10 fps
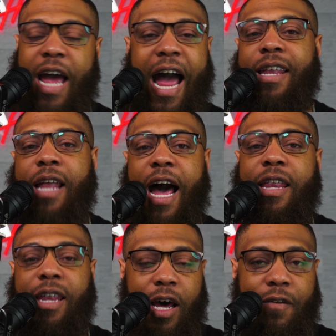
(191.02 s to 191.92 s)
I I
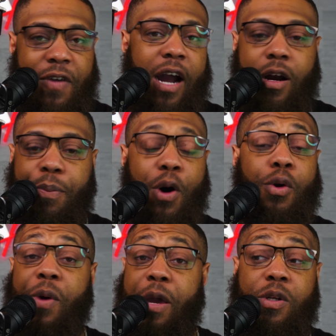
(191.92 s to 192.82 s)
love Jakob
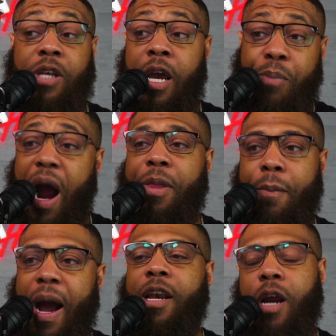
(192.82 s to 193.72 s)
Poeltl. He was probably
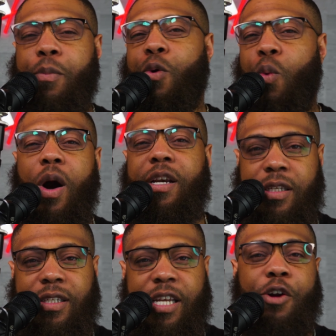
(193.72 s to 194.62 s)
my number one
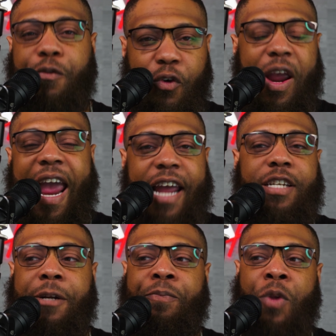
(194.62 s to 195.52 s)
center free
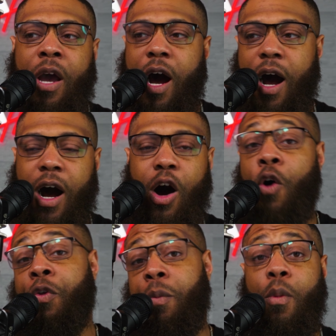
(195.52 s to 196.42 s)
agent uh,
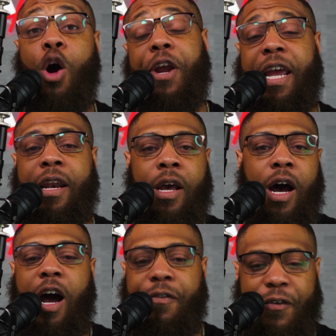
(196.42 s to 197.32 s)
on the market
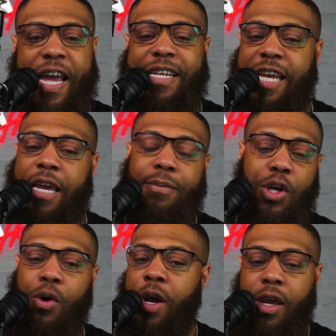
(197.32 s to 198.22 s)
uh, for that team.
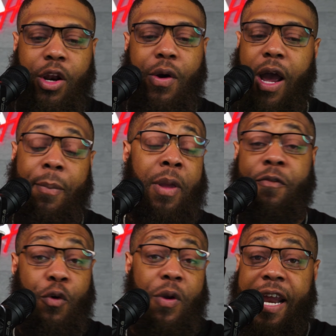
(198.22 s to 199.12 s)
So, you know, I mean,
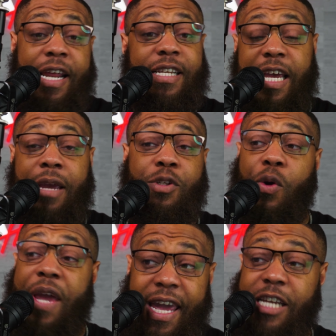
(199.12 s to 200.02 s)
for any team.
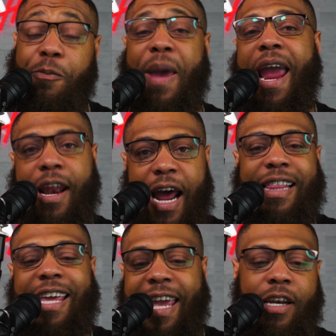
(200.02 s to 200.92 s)
So he gets paid. I
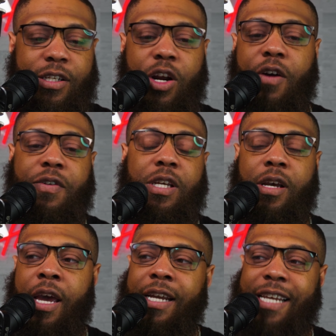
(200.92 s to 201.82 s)
think he deserves
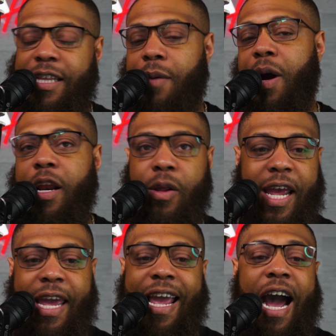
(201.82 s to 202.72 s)
to to get the money
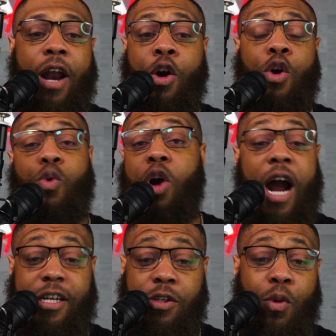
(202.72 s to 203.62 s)
that he got. Rui
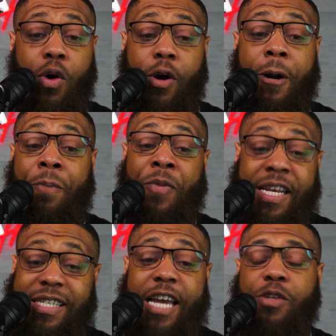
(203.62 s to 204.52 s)
Hachimura,
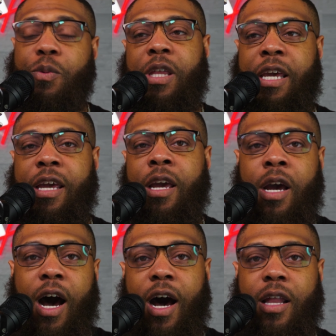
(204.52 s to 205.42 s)
he stays with the
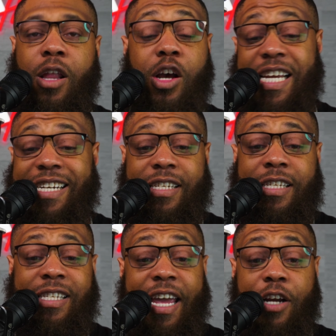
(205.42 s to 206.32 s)
uh, Los
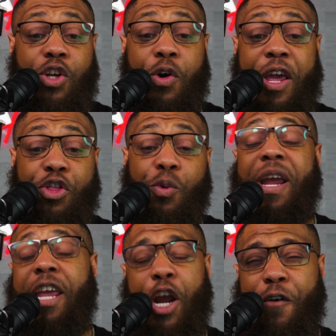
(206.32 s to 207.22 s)
Angeles Lakers on a
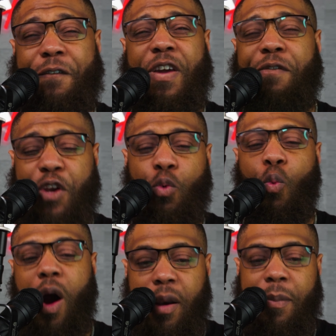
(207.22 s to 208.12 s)
three-year,
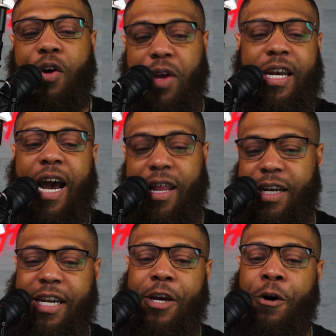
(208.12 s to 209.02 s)
fifty-one million dollar
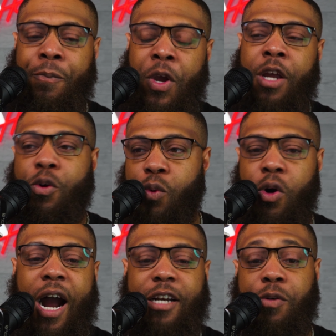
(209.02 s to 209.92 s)
deal. To
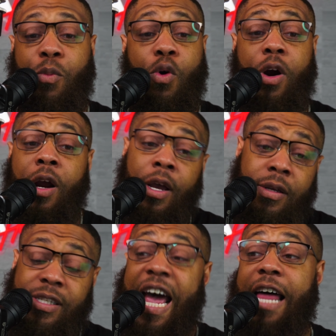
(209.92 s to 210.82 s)
Rui Hachimura,
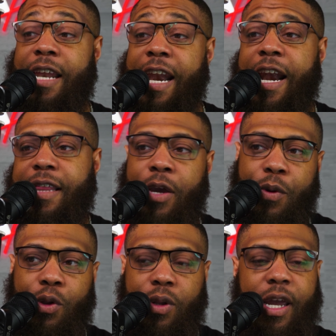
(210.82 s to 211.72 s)
solid. And I think
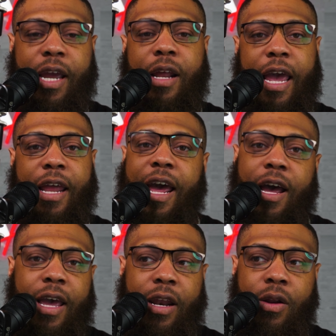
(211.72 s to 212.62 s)
when you look at at
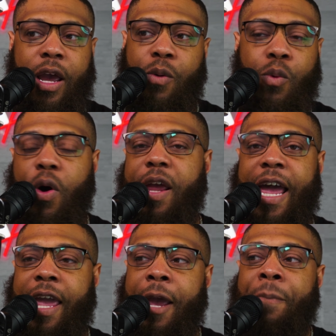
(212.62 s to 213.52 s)
at at Rui, like,